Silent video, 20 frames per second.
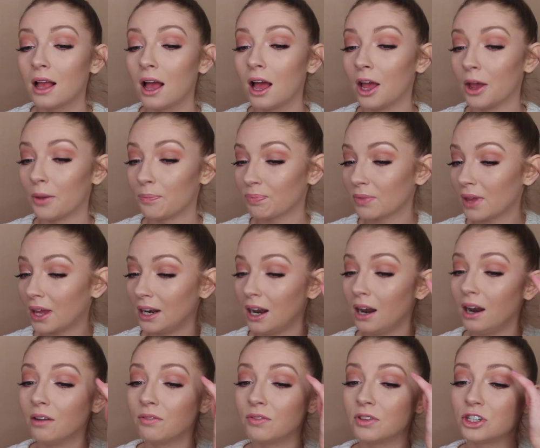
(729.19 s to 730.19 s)
and I
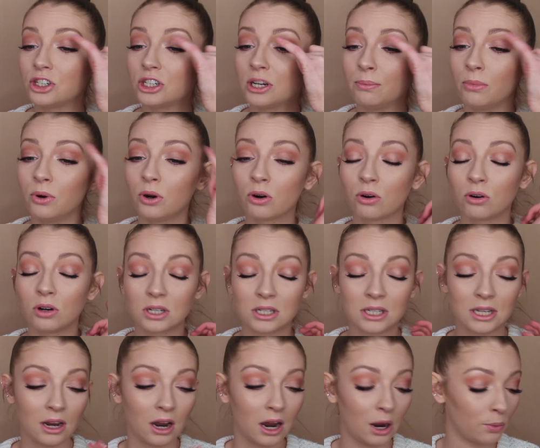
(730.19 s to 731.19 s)
love the shimmer across
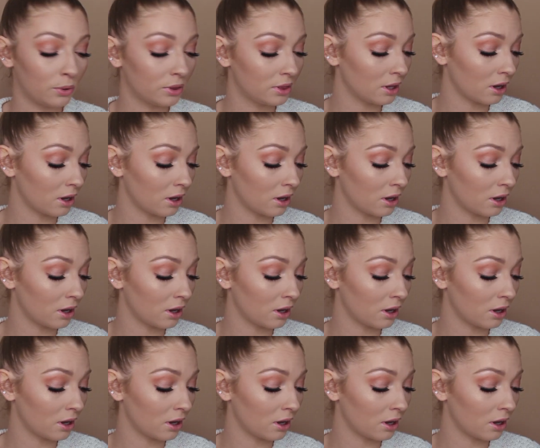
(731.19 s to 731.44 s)
the eye with